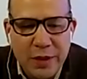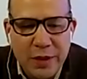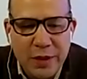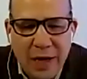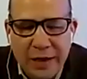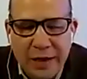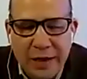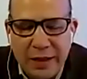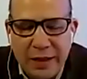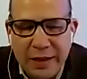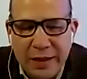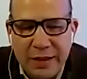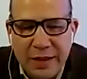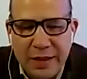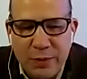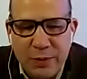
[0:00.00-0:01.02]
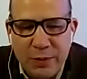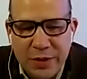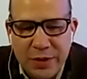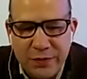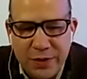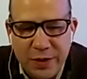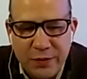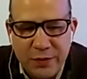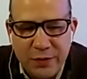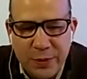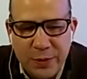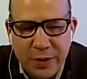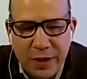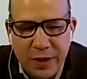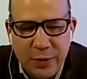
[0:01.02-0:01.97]
we want to remind everyone we're being
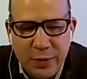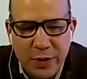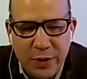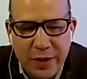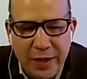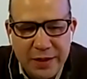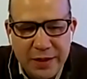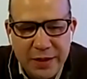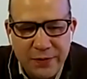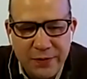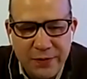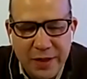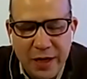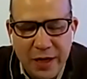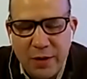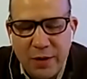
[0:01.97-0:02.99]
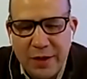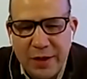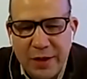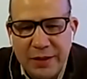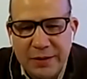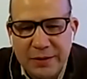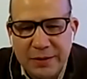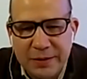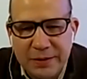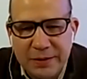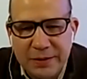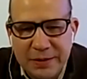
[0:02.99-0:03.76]
joined online today with Tiffany from the library.